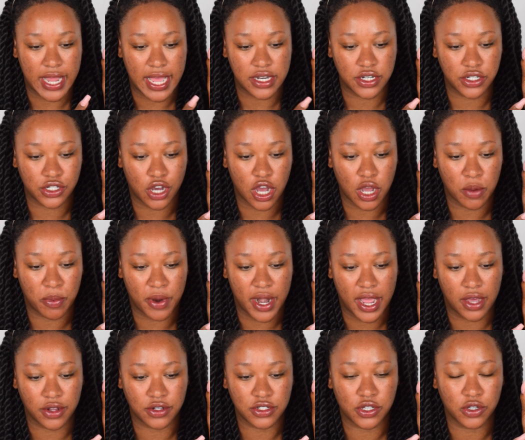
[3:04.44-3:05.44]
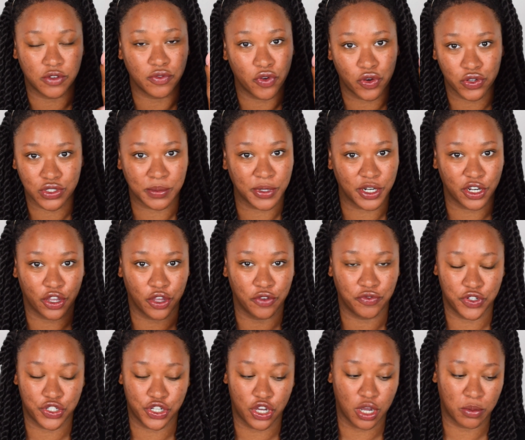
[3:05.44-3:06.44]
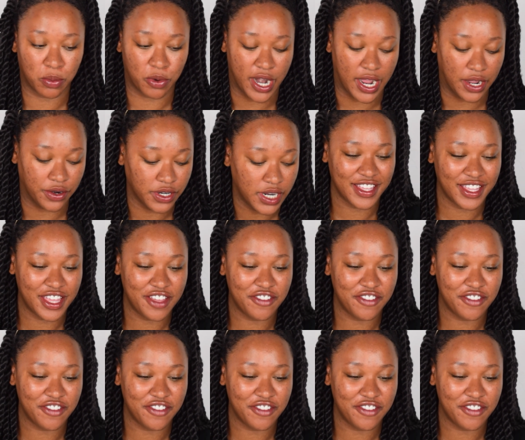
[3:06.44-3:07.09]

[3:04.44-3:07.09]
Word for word: and dark brown, so of course I'm gonna go for dark brown.